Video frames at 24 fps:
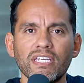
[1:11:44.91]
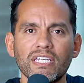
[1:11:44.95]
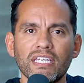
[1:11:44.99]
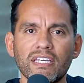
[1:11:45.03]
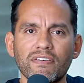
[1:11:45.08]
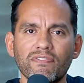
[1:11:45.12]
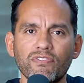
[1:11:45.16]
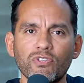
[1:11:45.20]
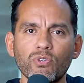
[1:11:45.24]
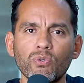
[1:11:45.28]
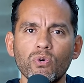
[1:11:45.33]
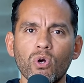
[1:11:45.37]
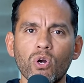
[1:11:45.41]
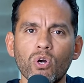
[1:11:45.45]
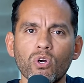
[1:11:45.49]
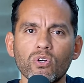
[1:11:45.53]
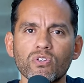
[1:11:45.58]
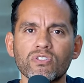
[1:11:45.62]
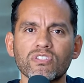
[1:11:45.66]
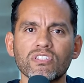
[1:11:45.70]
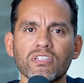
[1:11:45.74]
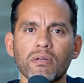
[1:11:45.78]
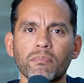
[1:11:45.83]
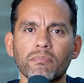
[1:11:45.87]
If you
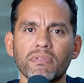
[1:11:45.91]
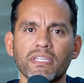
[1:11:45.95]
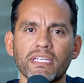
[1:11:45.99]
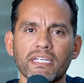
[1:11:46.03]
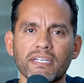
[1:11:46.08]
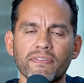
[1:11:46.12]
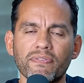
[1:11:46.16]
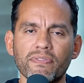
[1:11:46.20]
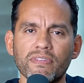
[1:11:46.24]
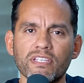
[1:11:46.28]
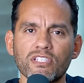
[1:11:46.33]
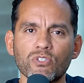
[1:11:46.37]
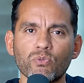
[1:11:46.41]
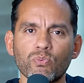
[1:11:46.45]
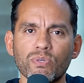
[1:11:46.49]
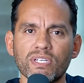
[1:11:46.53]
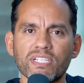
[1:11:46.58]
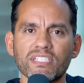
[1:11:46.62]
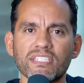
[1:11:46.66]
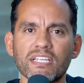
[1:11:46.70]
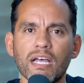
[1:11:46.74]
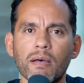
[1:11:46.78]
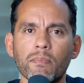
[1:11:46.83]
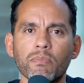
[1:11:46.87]
heard something in this
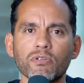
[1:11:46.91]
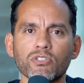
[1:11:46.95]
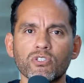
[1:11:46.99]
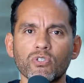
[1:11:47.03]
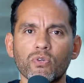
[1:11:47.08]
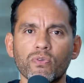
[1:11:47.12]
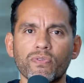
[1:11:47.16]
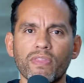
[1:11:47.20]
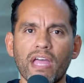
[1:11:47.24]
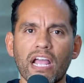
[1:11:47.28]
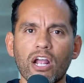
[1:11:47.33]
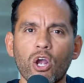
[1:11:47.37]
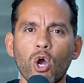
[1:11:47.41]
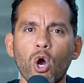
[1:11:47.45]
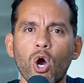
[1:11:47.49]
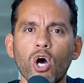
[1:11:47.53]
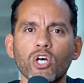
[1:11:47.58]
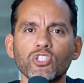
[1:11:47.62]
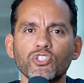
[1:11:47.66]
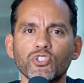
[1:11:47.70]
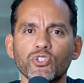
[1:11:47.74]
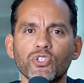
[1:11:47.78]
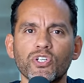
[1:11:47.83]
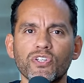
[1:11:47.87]
week's episode that
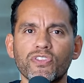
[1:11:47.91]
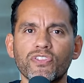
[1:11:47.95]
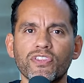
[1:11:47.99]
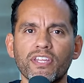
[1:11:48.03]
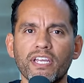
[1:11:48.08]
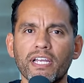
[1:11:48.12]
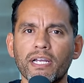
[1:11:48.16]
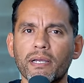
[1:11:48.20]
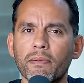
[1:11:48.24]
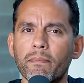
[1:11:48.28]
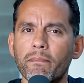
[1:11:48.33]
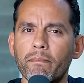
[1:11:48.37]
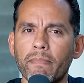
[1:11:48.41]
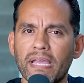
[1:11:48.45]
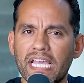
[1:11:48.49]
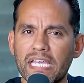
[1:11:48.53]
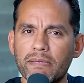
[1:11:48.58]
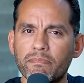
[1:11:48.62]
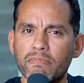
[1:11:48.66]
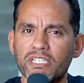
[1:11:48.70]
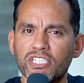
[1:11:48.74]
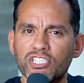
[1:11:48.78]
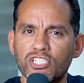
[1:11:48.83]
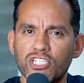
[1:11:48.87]
caused you to think
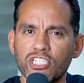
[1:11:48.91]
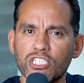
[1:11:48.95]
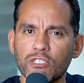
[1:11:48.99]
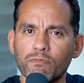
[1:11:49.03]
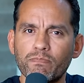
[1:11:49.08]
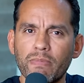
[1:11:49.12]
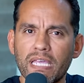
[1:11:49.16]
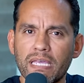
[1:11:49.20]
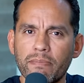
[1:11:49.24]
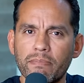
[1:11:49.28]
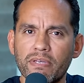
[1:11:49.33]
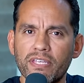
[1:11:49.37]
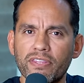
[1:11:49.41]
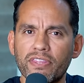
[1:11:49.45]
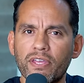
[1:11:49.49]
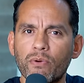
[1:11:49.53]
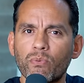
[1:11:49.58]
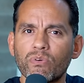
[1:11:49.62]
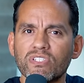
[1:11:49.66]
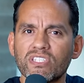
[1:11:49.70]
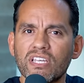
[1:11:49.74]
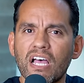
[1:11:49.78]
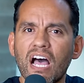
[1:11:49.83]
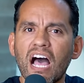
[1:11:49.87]
maybe, just maybe, there
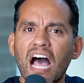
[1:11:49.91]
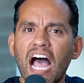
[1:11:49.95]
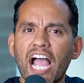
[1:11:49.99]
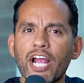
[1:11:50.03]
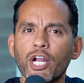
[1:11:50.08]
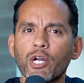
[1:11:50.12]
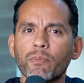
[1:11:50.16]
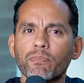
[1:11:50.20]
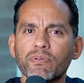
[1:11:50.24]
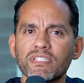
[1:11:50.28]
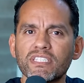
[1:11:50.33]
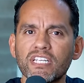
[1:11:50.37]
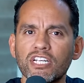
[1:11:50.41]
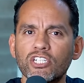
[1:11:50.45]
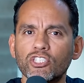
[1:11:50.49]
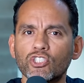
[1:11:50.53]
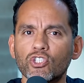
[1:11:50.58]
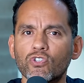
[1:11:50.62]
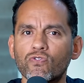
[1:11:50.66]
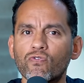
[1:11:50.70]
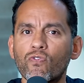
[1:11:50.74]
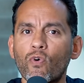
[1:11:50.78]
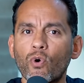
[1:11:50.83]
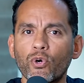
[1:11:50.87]
was a higher
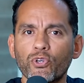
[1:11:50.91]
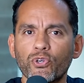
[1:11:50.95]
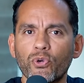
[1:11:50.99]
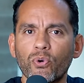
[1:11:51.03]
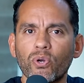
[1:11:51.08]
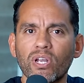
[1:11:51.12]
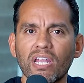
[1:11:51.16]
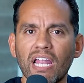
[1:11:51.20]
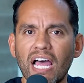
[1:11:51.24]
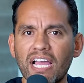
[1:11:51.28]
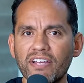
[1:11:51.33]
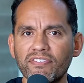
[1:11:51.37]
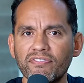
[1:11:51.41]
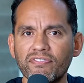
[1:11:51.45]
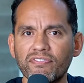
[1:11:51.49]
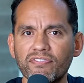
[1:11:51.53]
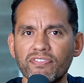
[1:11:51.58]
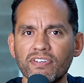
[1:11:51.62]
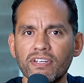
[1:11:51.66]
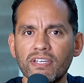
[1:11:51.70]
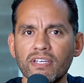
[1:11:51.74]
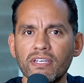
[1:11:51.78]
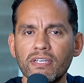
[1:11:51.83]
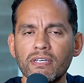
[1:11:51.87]
potential for your
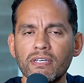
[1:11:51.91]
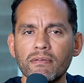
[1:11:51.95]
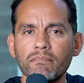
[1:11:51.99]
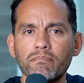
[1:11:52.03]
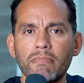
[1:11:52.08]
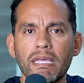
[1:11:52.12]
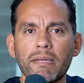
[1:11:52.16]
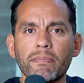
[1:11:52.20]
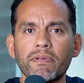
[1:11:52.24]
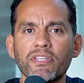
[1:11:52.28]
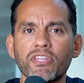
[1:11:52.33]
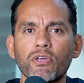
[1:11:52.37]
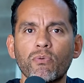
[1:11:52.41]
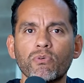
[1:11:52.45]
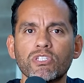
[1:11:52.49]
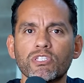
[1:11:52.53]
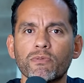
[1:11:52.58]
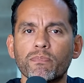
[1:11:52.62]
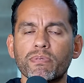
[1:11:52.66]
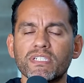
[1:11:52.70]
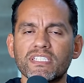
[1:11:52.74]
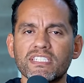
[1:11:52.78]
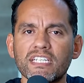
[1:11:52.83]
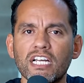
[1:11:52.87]
life, maybe there was
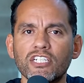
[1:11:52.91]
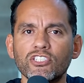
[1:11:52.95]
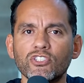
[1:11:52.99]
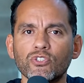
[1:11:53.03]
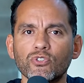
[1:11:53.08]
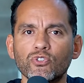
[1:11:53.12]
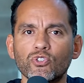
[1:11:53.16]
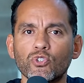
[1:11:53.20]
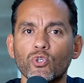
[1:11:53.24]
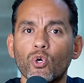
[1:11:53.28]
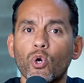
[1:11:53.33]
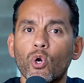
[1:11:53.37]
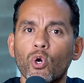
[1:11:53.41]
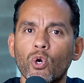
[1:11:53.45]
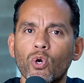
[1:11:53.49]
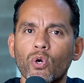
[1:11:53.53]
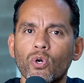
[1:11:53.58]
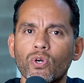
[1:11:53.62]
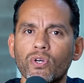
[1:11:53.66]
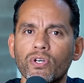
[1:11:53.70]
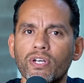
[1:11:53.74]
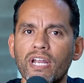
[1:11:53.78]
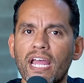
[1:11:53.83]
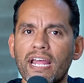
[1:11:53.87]
a potential to
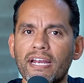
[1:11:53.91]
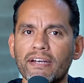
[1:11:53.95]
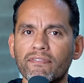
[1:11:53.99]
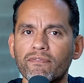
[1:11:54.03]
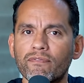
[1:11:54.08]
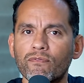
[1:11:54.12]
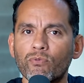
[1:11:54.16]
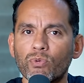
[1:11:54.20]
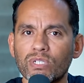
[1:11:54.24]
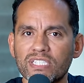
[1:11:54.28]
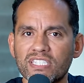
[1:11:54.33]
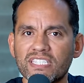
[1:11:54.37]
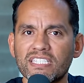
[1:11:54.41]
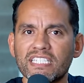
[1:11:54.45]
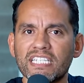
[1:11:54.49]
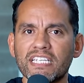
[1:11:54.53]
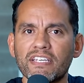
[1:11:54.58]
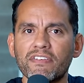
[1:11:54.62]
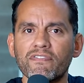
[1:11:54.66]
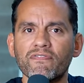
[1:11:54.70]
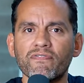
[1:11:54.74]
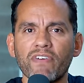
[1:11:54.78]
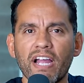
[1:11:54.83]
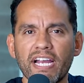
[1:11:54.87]
earn and
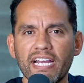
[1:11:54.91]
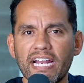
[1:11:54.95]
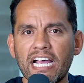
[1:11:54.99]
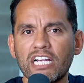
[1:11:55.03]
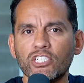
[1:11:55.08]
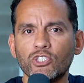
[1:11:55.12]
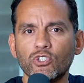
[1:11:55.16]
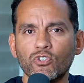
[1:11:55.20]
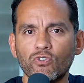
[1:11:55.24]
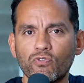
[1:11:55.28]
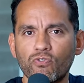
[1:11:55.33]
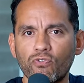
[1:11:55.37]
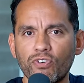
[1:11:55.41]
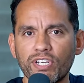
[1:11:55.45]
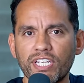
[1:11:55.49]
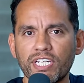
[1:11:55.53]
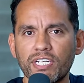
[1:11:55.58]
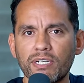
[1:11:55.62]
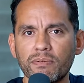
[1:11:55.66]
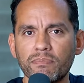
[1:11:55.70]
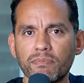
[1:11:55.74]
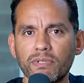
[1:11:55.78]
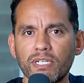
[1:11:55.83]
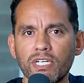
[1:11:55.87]
receive financial
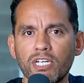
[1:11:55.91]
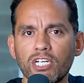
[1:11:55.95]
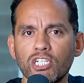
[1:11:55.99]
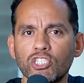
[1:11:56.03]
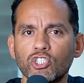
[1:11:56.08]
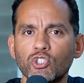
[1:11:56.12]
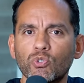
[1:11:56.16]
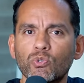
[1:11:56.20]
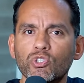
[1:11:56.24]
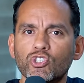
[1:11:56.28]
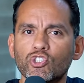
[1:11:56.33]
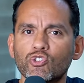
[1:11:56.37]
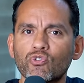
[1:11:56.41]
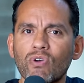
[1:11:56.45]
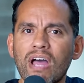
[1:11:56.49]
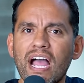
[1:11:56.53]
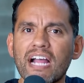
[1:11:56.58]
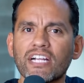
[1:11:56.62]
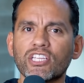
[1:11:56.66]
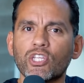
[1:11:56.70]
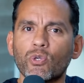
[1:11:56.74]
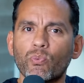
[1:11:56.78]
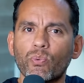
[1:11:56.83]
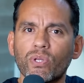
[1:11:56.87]
freedom, to
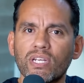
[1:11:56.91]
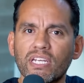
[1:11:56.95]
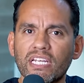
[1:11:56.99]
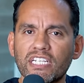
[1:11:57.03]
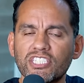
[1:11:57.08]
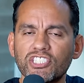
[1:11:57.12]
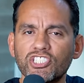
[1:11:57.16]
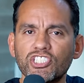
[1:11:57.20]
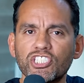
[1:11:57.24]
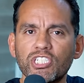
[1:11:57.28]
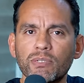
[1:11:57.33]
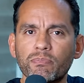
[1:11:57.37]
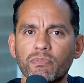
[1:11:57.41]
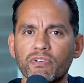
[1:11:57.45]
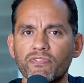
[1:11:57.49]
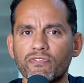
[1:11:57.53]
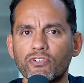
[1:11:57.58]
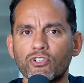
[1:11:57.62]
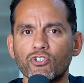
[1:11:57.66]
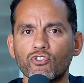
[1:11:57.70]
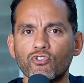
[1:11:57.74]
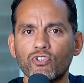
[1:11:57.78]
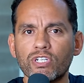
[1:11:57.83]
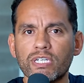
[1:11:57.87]
attract the relationship of
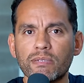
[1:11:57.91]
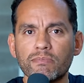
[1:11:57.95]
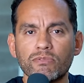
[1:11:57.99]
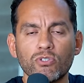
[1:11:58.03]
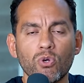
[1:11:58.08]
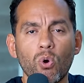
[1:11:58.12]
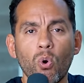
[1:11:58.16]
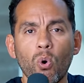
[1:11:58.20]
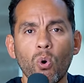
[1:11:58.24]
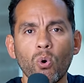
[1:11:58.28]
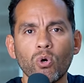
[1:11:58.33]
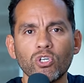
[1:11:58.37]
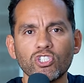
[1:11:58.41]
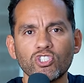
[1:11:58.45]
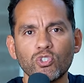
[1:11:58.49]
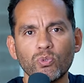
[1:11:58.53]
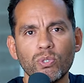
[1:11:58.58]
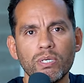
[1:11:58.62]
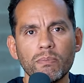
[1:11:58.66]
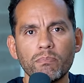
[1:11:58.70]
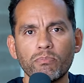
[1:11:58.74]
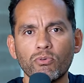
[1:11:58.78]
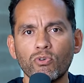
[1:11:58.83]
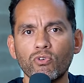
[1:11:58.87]
your dreams, or to
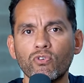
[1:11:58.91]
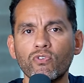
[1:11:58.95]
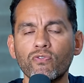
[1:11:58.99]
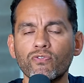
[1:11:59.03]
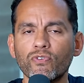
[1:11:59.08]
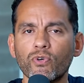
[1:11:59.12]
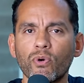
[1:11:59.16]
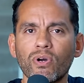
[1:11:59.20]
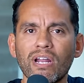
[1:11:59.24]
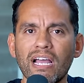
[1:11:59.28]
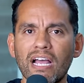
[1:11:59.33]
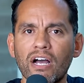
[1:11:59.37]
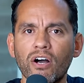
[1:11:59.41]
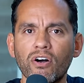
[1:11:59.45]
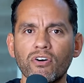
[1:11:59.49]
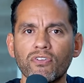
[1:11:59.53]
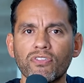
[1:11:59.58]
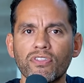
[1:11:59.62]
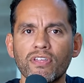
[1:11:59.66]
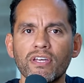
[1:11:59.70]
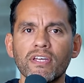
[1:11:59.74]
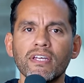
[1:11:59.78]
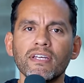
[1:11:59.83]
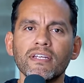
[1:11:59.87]
improve your
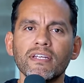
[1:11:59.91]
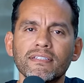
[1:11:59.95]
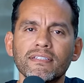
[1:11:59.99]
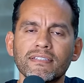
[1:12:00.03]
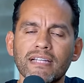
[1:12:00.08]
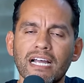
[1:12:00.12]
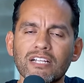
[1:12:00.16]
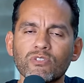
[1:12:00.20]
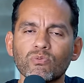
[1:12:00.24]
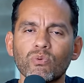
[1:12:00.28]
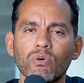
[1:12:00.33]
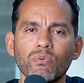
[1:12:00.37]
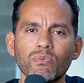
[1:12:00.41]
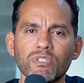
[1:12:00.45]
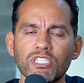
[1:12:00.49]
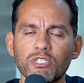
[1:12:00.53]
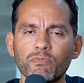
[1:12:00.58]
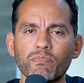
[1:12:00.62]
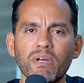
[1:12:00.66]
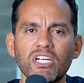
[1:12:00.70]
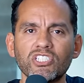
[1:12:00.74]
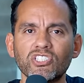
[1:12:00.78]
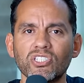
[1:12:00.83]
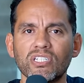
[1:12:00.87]
health, that's what we
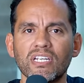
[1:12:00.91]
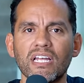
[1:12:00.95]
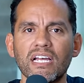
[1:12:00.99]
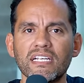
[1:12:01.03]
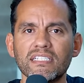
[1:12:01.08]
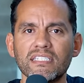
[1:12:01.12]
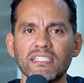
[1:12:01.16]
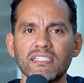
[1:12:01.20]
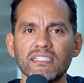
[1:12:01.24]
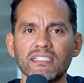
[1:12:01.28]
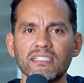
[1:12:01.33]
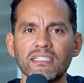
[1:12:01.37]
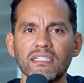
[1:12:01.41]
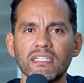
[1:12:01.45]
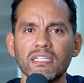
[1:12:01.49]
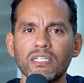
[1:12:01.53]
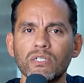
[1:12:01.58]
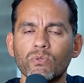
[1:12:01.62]
specialize in.